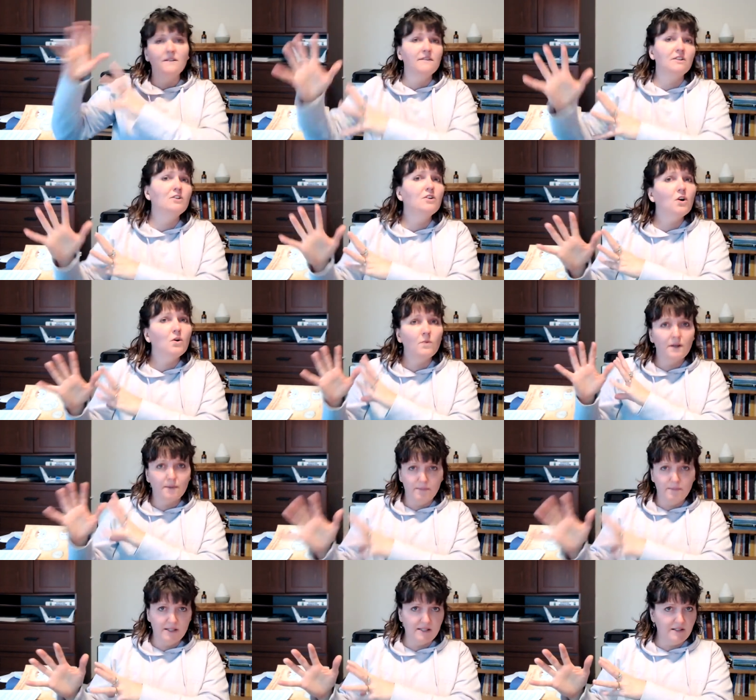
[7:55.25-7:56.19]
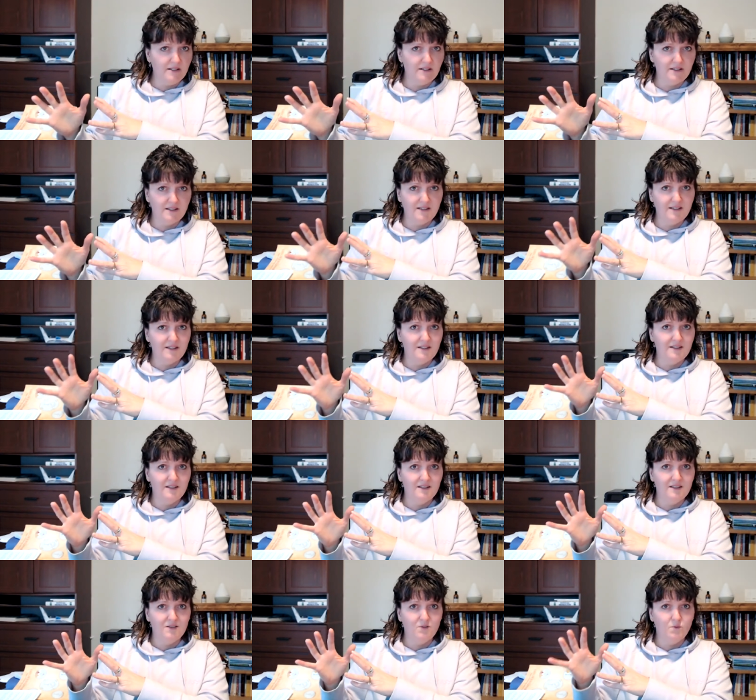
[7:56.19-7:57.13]
even know what a business
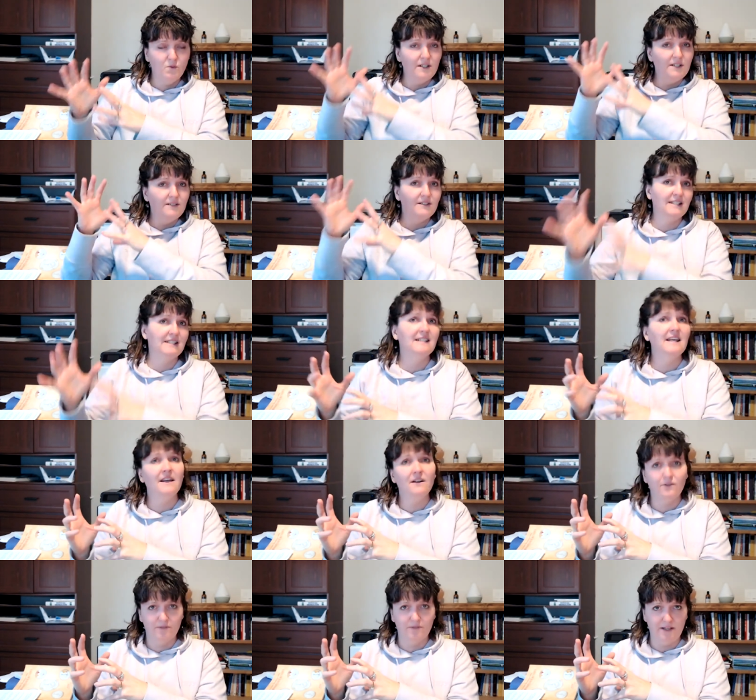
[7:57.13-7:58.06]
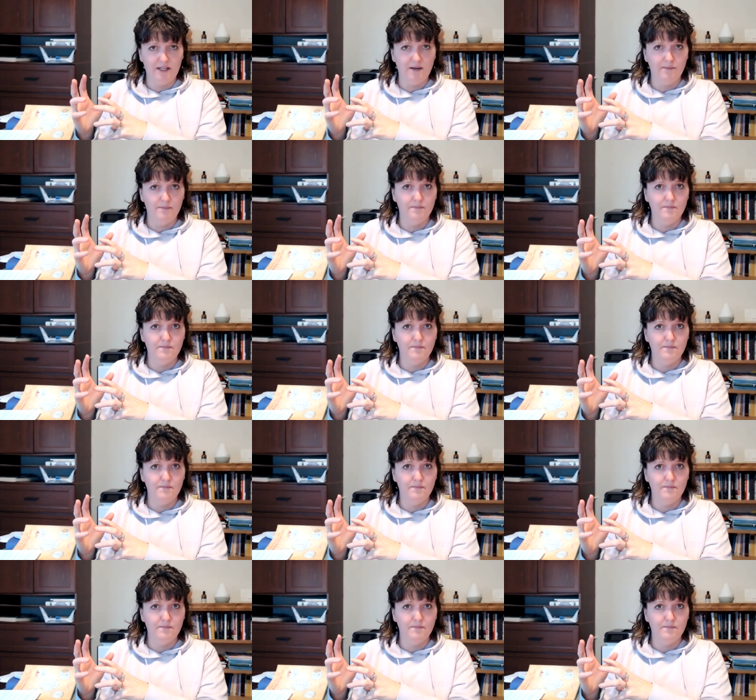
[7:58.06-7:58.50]
would even entail for them.